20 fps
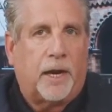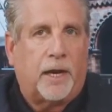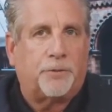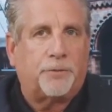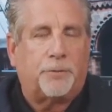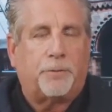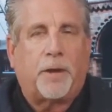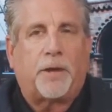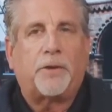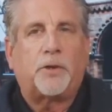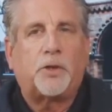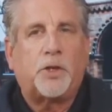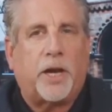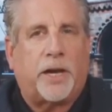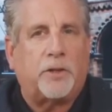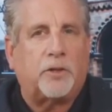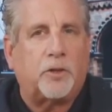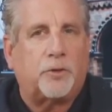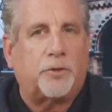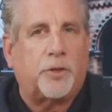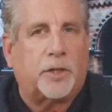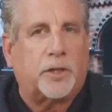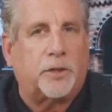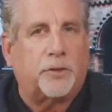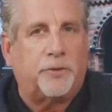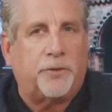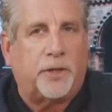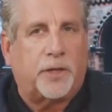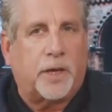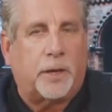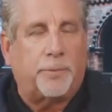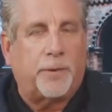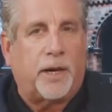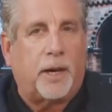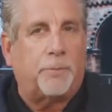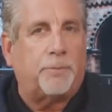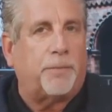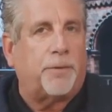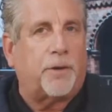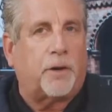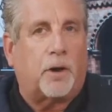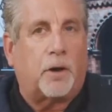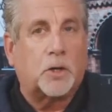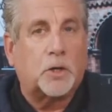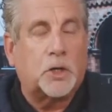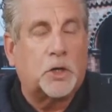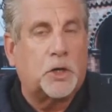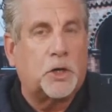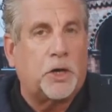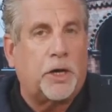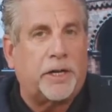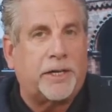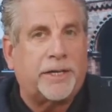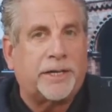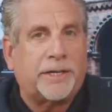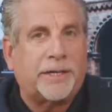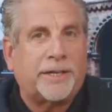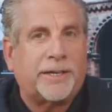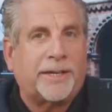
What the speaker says: Some other changes you're going to see coming up. They're all good.